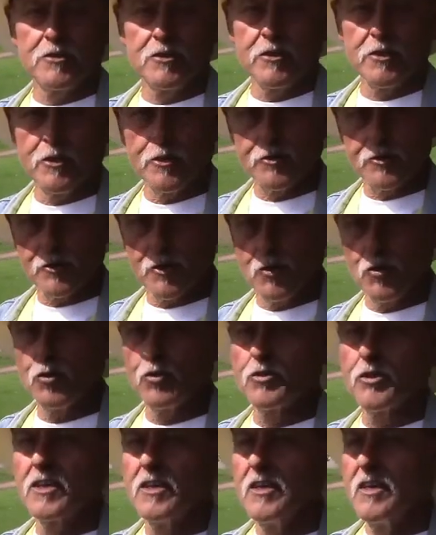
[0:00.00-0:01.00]
of years
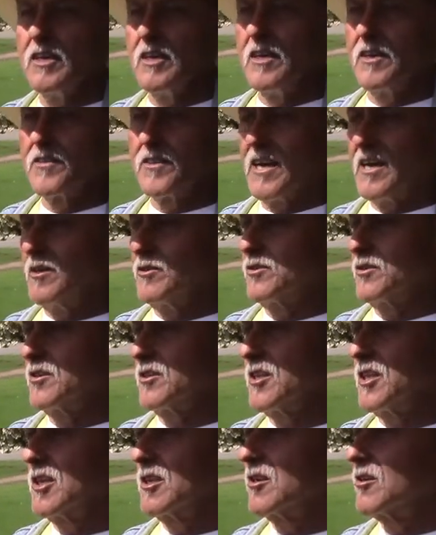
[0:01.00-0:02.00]
old
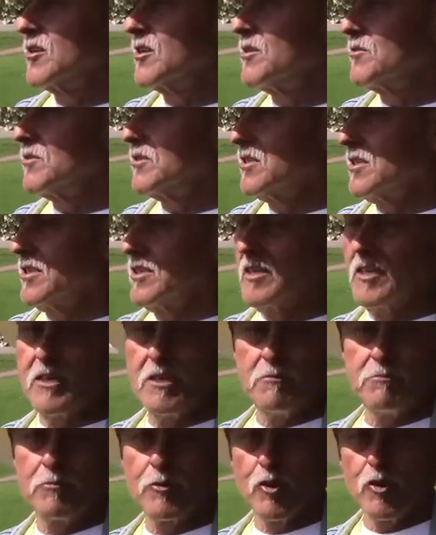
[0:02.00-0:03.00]
thousands literally
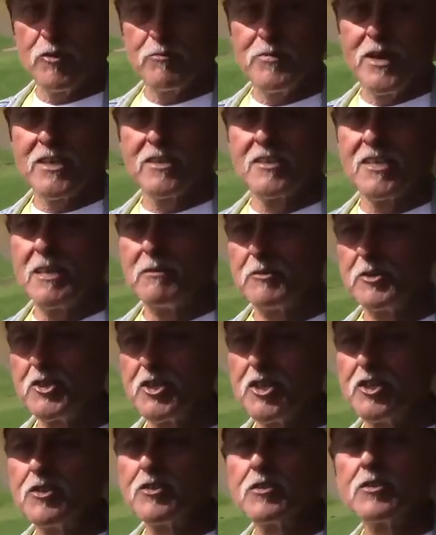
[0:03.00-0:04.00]
the, going back to the time of
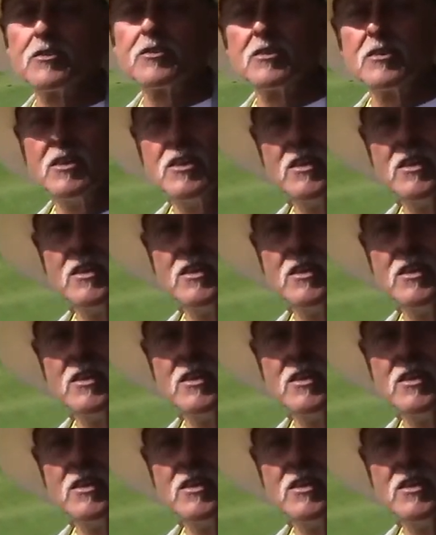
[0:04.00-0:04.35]
Jesus.